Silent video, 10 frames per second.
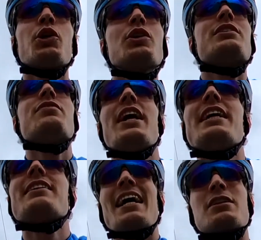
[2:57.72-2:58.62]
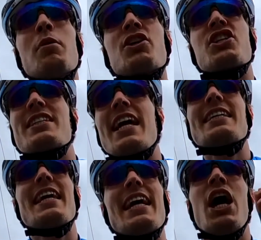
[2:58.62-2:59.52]
cultivate as much as I
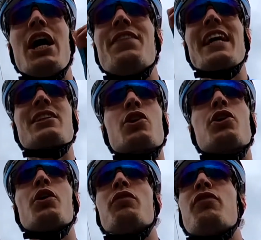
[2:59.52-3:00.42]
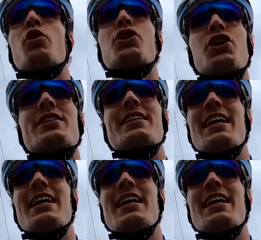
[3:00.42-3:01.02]
can an external focus